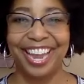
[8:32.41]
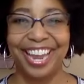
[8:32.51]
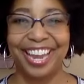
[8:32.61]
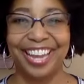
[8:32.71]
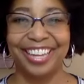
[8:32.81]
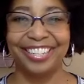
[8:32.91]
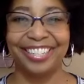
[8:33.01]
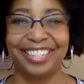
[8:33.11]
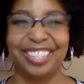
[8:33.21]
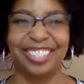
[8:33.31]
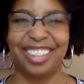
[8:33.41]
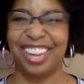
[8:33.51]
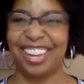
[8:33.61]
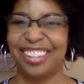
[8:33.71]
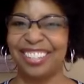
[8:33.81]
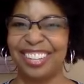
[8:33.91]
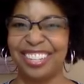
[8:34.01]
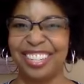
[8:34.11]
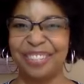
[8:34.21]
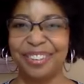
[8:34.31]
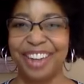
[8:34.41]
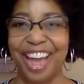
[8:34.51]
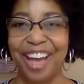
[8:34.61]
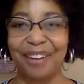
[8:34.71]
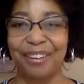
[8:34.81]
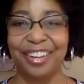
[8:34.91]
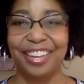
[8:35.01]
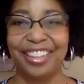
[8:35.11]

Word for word: And I guess that's it for now.